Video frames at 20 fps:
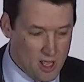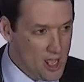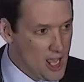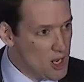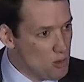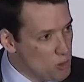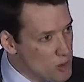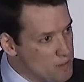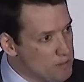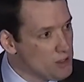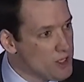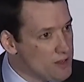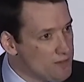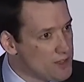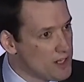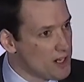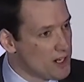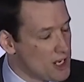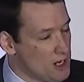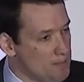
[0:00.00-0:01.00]
And we believe
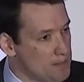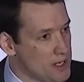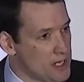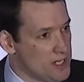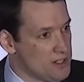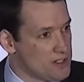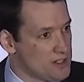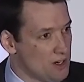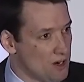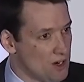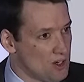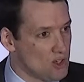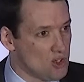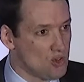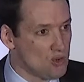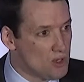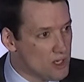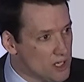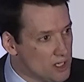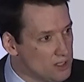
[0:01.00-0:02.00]
that companies are
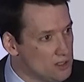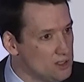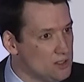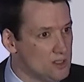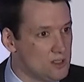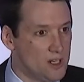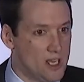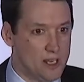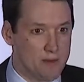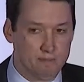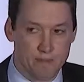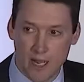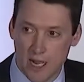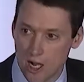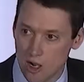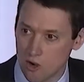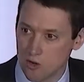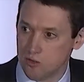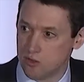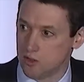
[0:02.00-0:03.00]
critical and
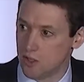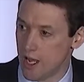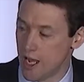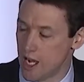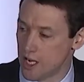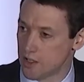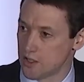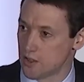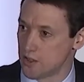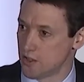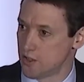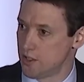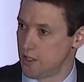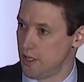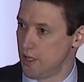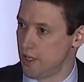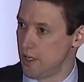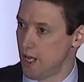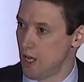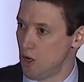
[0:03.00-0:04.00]
powerful actors
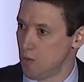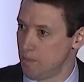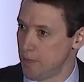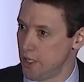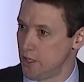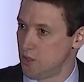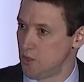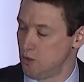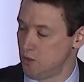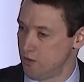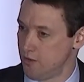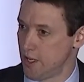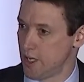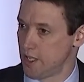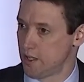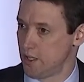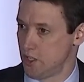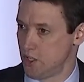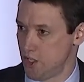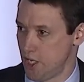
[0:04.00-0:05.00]
in helping to
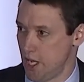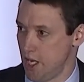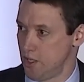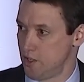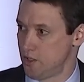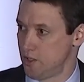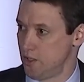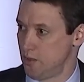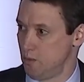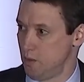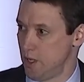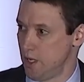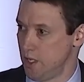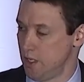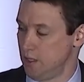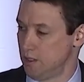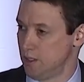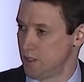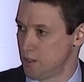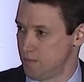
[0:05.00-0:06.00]
affect the change that
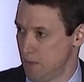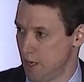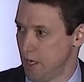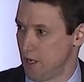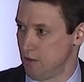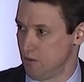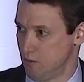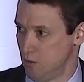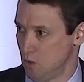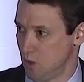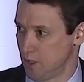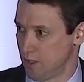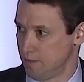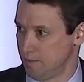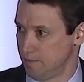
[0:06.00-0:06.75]
we aspire for.